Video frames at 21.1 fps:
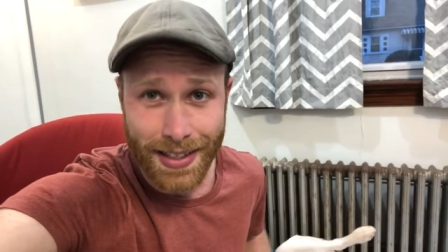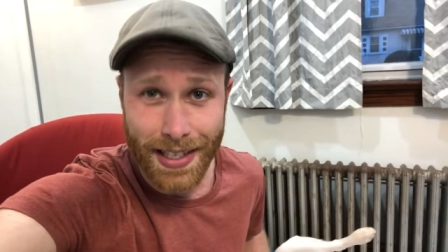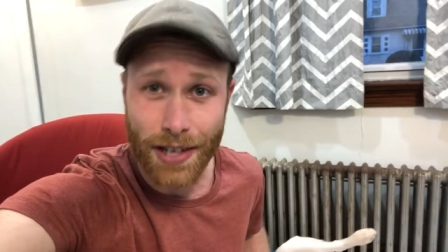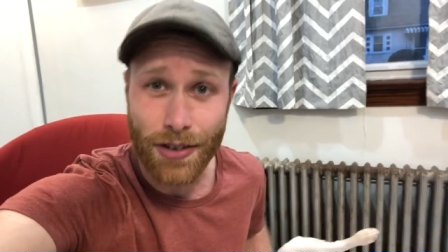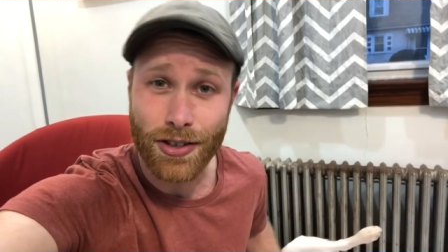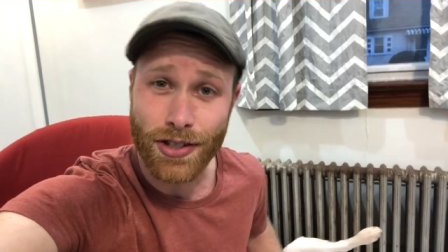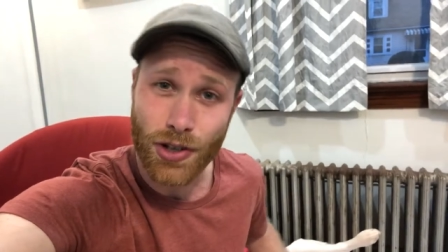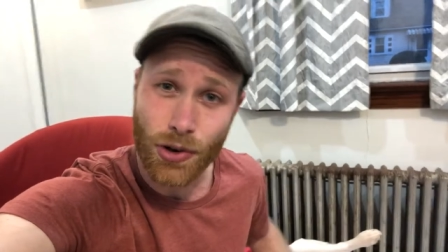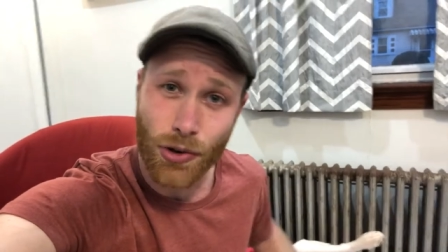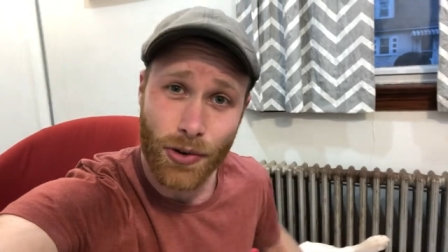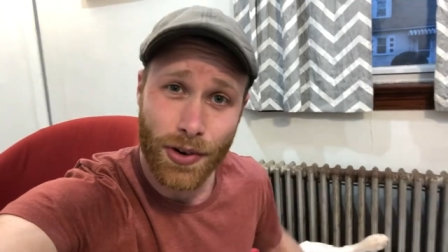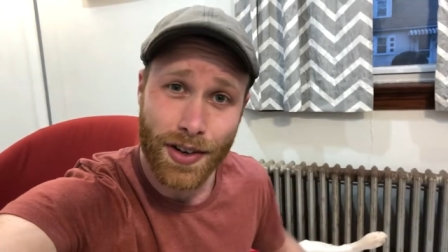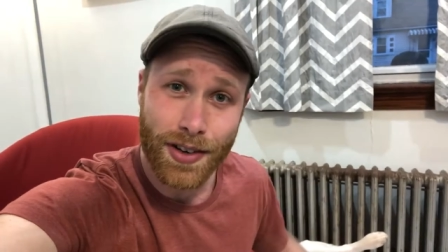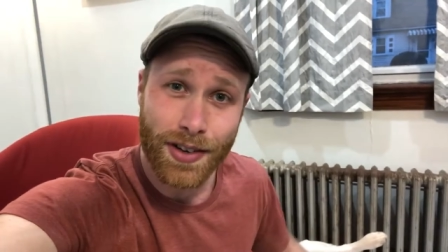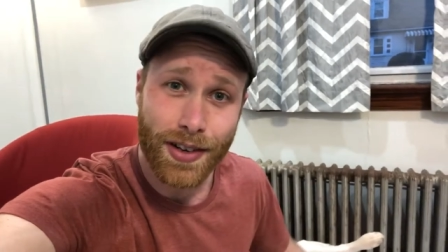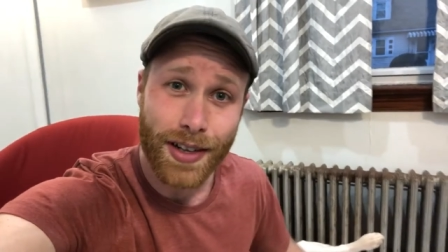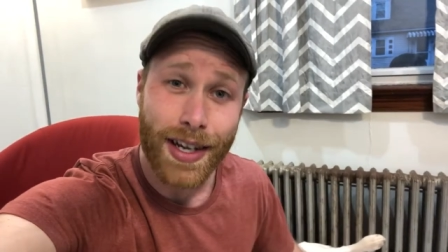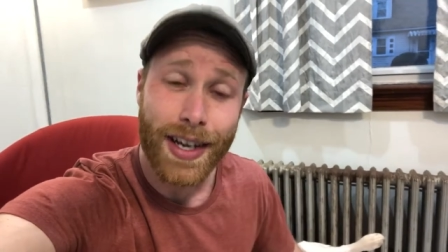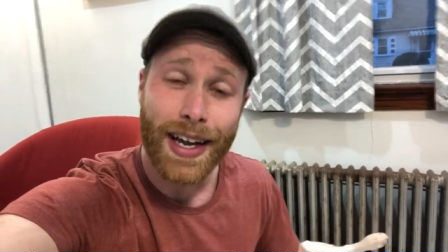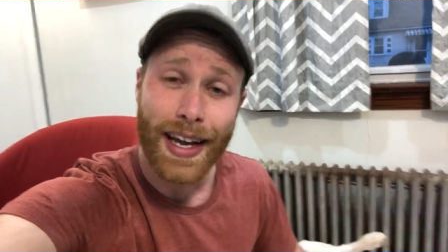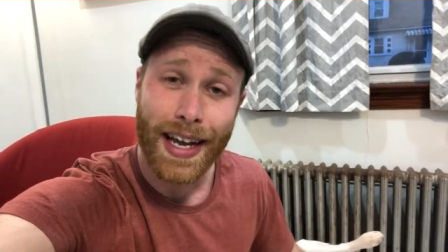
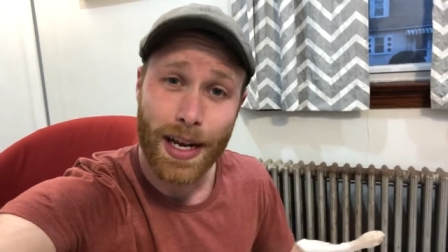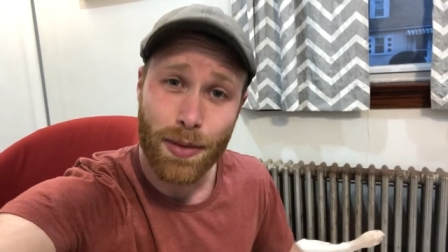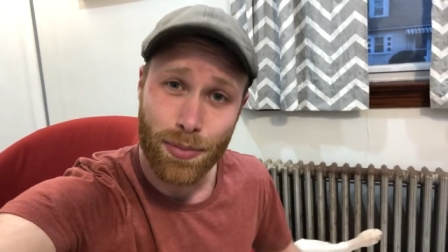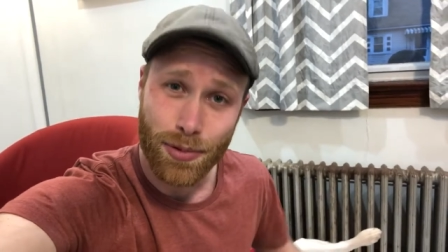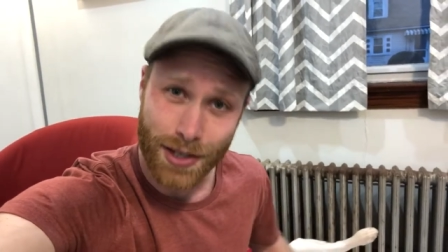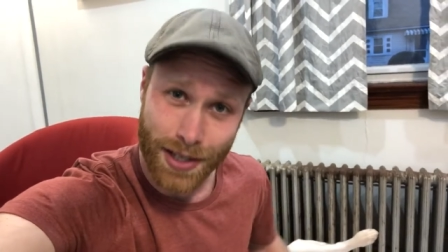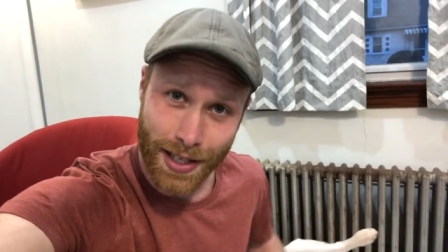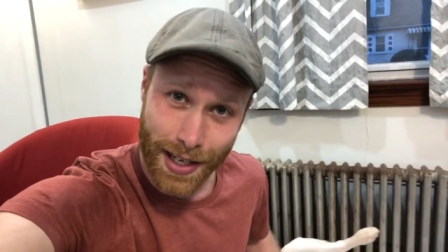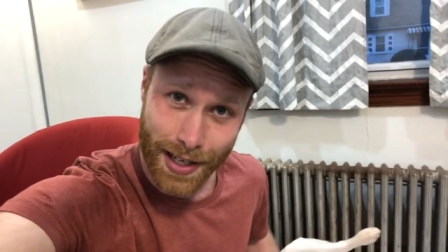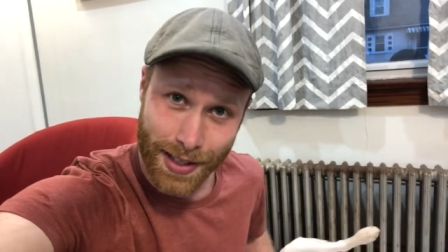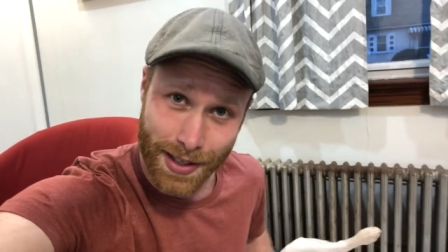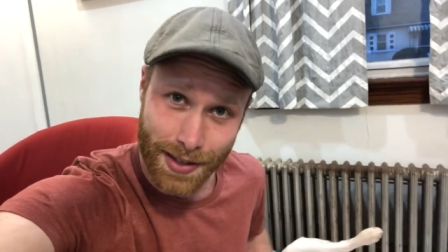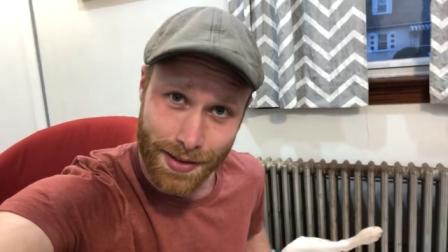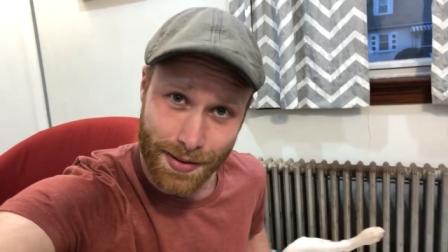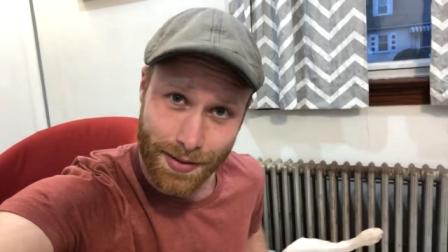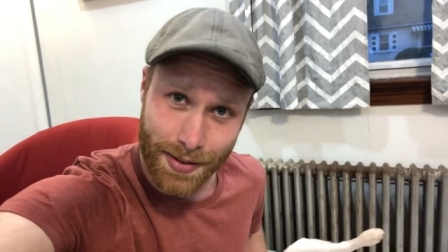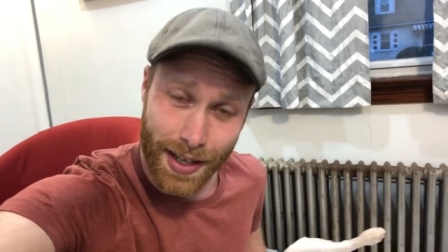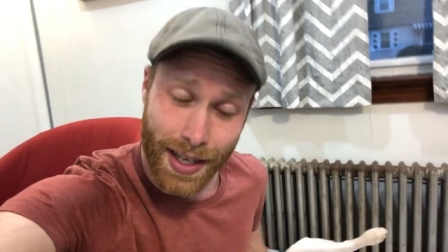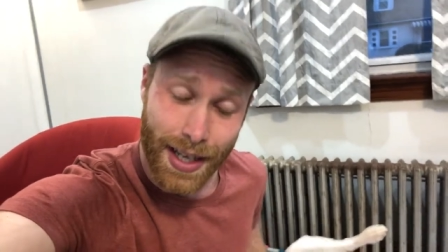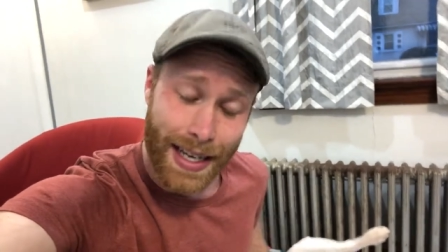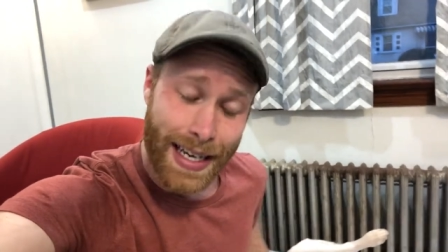territorial and
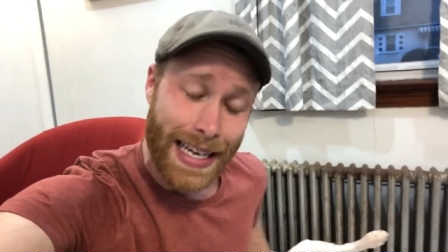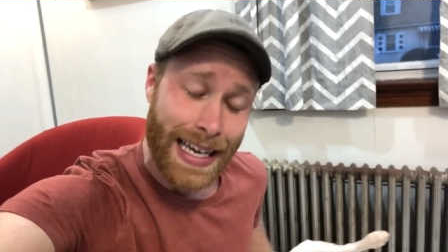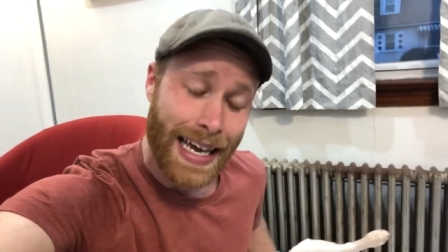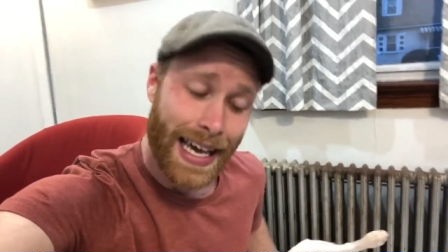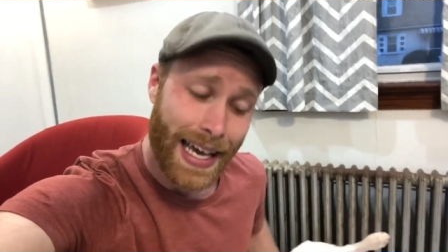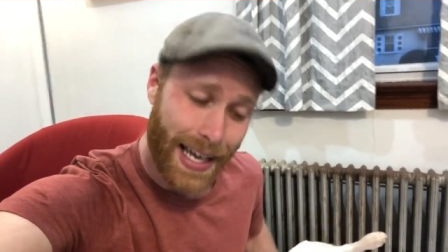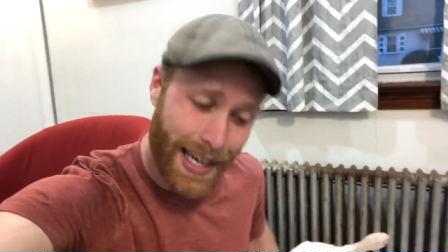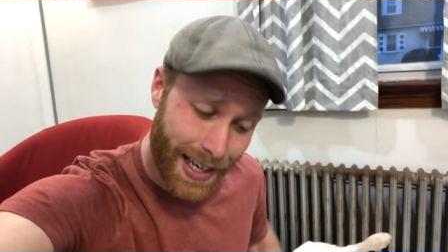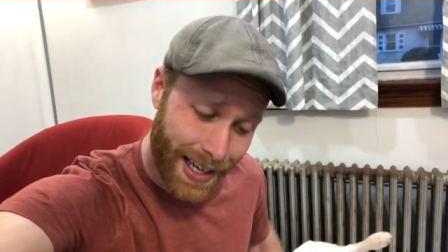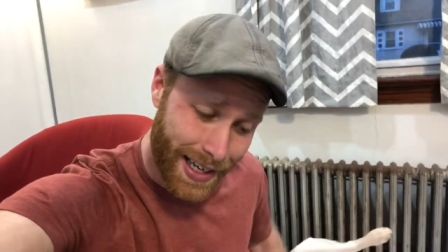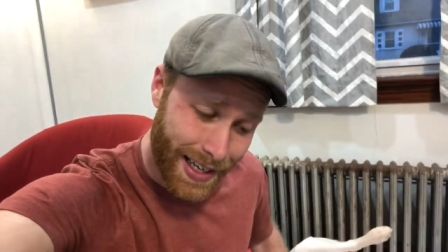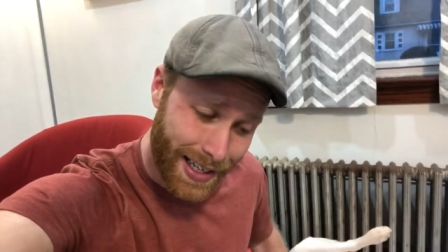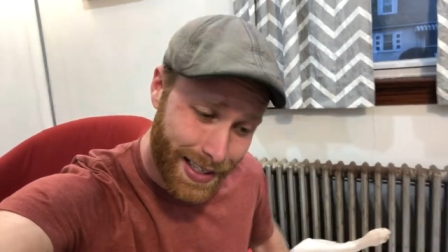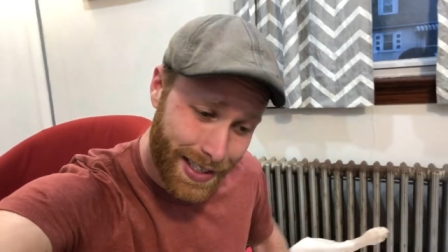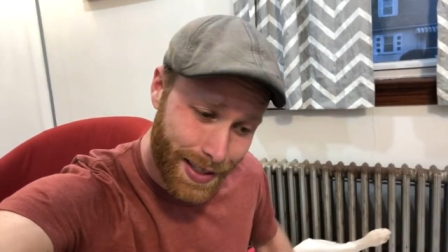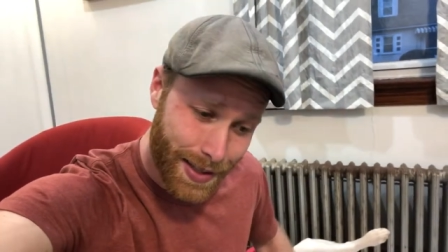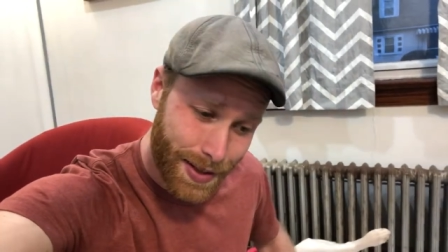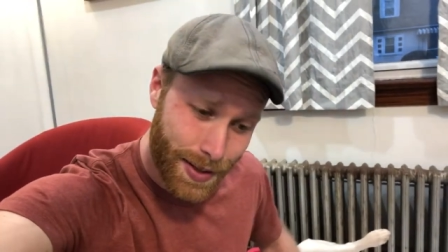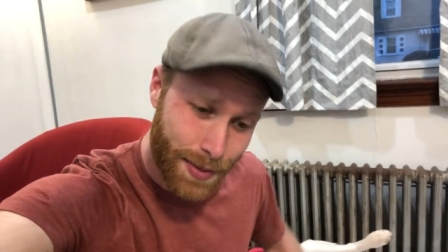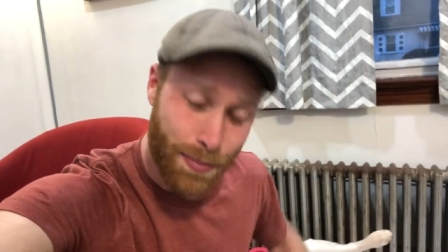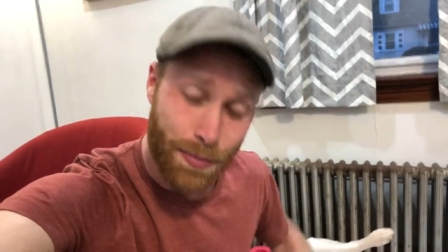protective.
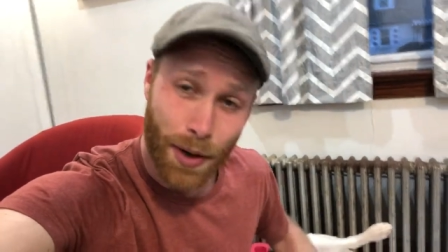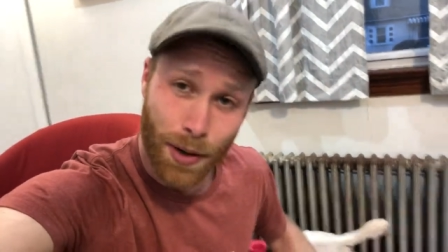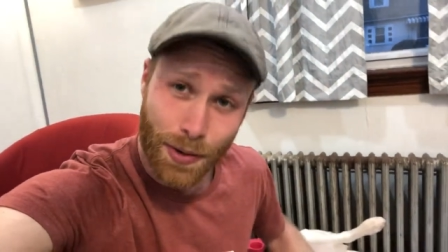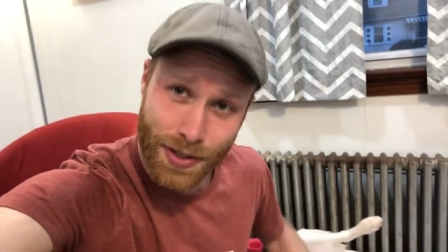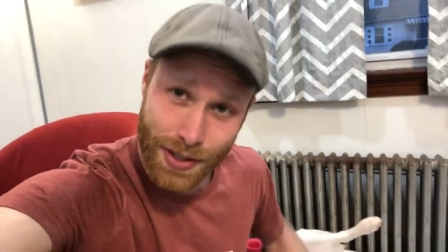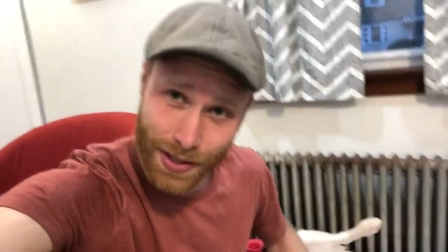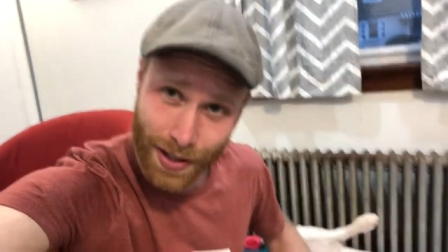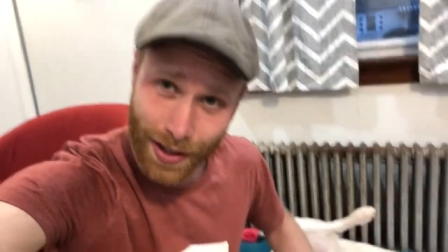And most